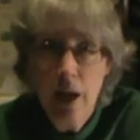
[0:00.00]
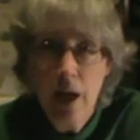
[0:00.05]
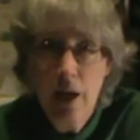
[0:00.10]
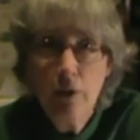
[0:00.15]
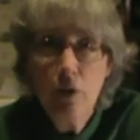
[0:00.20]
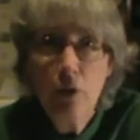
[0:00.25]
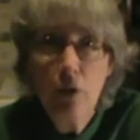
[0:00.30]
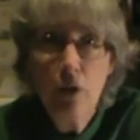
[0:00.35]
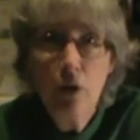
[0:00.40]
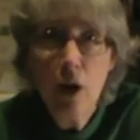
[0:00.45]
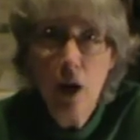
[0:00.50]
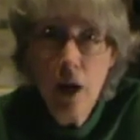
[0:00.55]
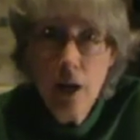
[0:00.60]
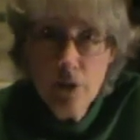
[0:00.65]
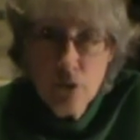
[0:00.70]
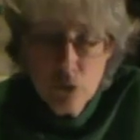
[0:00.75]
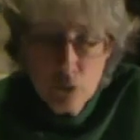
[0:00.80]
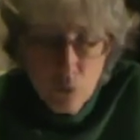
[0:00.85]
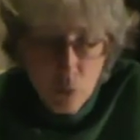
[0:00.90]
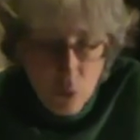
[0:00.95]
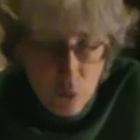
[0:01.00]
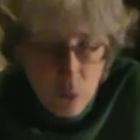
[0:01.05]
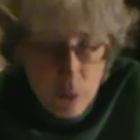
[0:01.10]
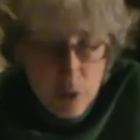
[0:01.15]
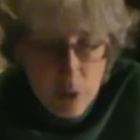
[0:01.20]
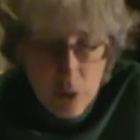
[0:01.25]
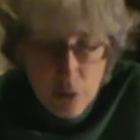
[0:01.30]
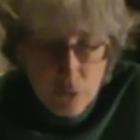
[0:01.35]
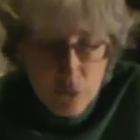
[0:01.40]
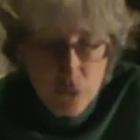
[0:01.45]
at her high school,
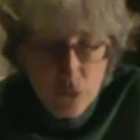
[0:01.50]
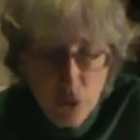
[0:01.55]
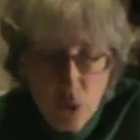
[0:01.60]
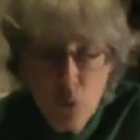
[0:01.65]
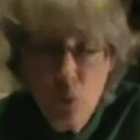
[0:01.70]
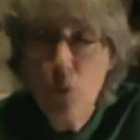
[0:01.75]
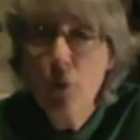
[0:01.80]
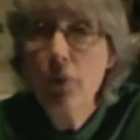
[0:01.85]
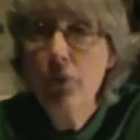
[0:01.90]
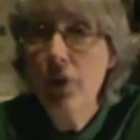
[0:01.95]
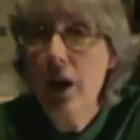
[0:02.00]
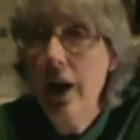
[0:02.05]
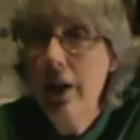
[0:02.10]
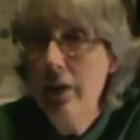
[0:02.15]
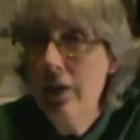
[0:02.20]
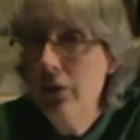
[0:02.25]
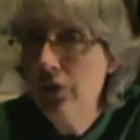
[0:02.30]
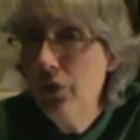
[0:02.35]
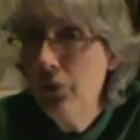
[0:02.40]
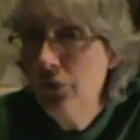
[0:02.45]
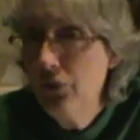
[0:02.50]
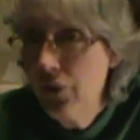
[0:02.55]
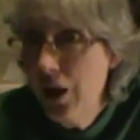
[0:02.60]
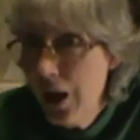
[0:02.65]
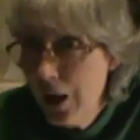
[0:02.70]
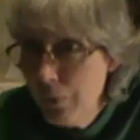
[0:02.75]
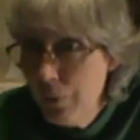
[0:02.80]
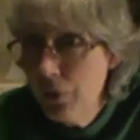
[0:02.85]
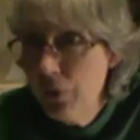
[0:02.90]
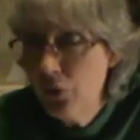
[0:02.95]
so that is a
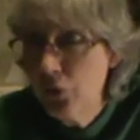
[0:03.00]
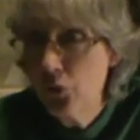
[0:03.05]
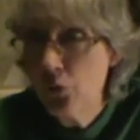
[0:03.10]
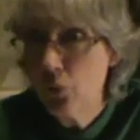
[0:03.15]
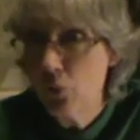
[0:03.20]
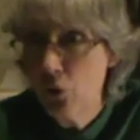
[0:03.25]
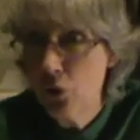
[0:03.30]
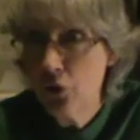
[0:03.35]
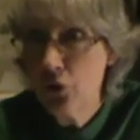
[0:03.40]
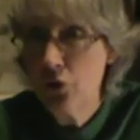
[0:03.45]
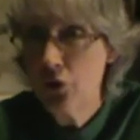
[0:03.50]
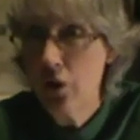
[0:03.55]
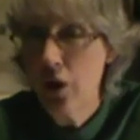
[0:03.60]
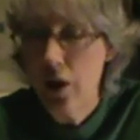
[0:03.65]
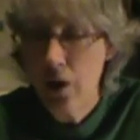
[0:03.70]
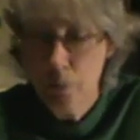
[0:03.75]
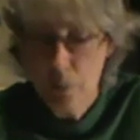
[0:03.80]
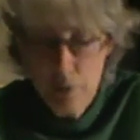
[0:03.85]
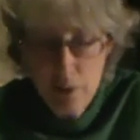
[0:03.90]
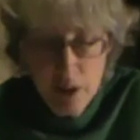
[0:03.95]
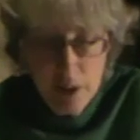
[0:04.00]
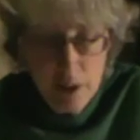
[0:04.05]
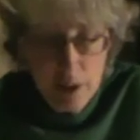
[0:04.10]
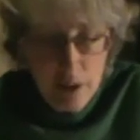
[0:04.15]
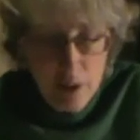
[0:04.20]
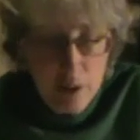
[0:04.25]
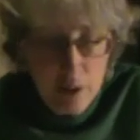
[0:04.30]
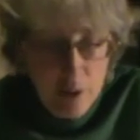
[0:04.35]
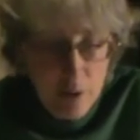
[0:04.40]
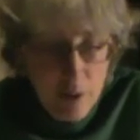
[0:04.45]
fabulous workshop,
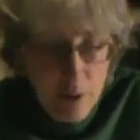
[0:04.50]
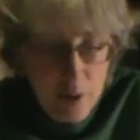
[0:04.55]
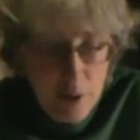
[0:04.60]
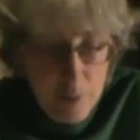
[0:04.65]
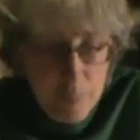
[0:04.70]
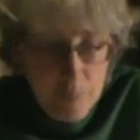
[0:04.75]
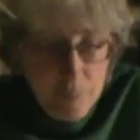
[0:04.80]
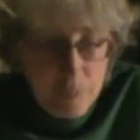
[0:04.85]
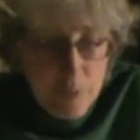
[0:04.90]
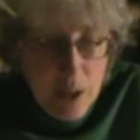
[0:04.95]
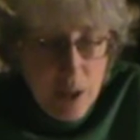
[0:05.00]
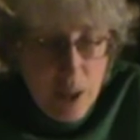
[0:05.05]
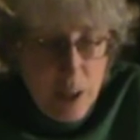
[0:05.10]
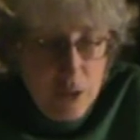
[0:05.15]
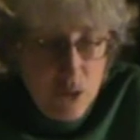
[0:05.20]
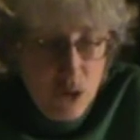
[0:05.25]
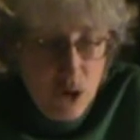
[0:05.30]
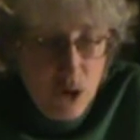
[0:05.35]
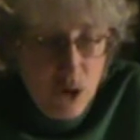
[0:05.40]
and